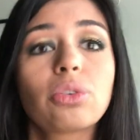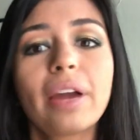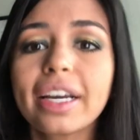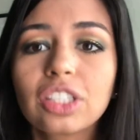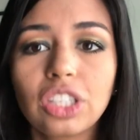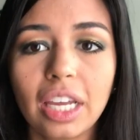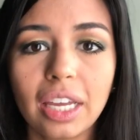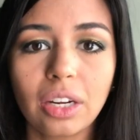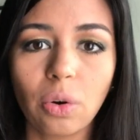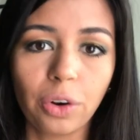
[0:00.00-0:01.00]

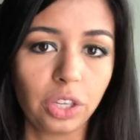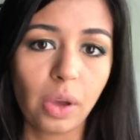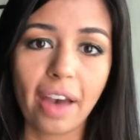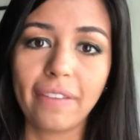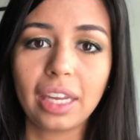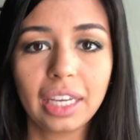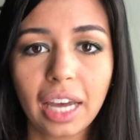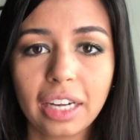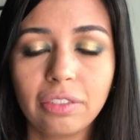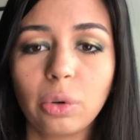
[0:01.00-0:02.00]
direction or you have any
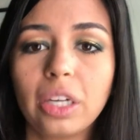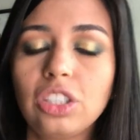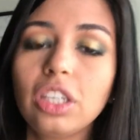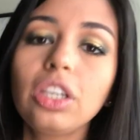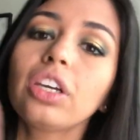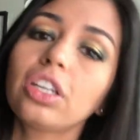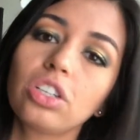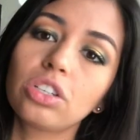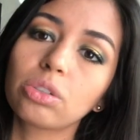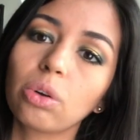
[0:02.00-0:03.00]
kind of question, you can
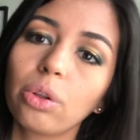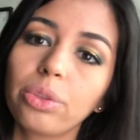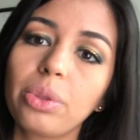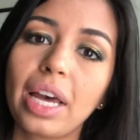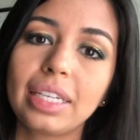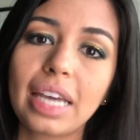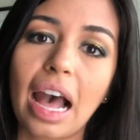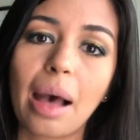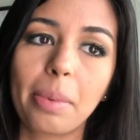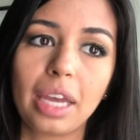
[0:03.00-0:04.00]
just scroll through that
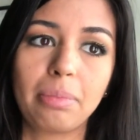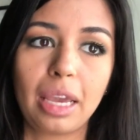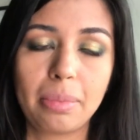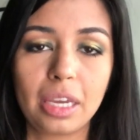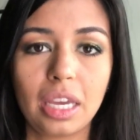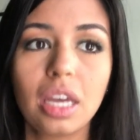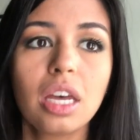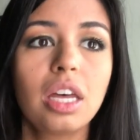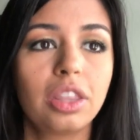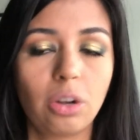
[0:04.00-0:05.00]
tab and maybe
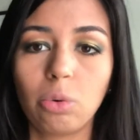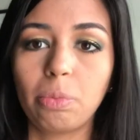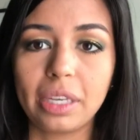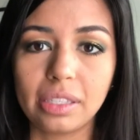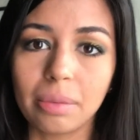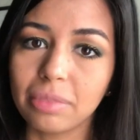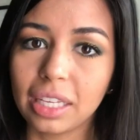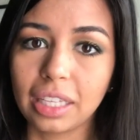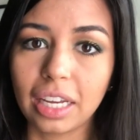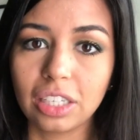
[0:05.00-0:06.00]
there will be
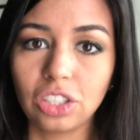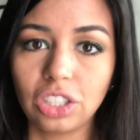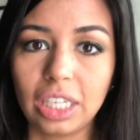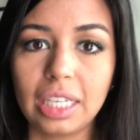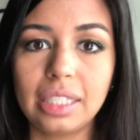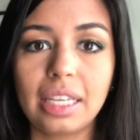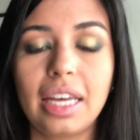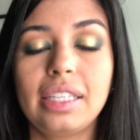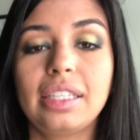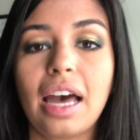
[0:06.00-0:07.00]
something that she
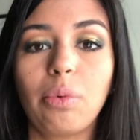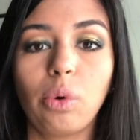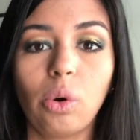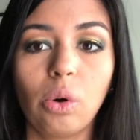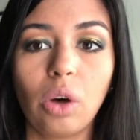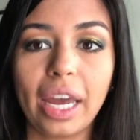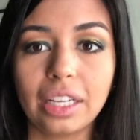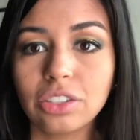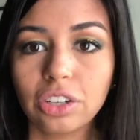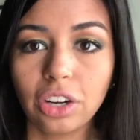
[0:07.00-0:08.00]
says that will
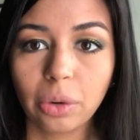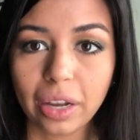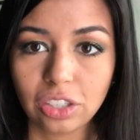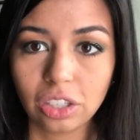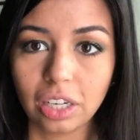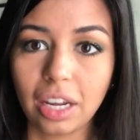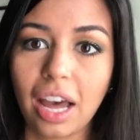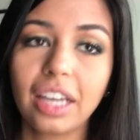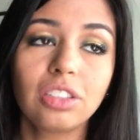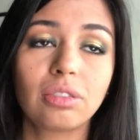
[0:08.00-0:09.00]
answer your question.
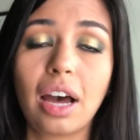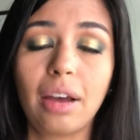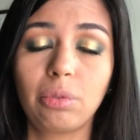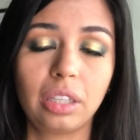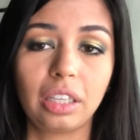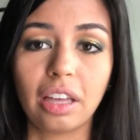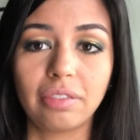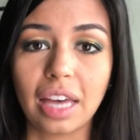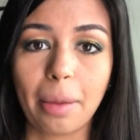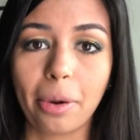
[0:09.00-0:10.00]
I really
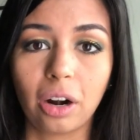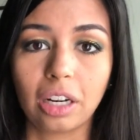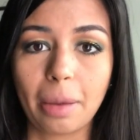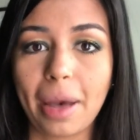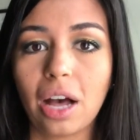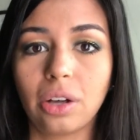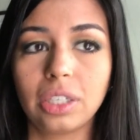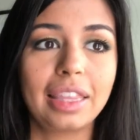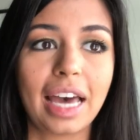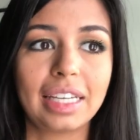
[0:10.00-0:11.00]
love that part
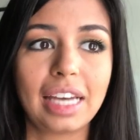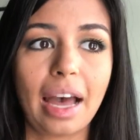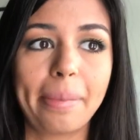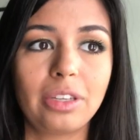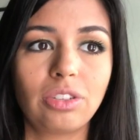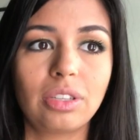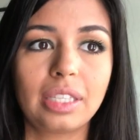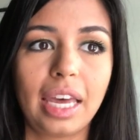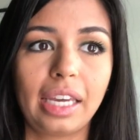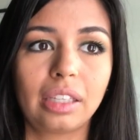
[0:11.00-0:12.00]
about that tab. Is
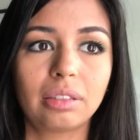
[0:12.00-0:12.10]
just like,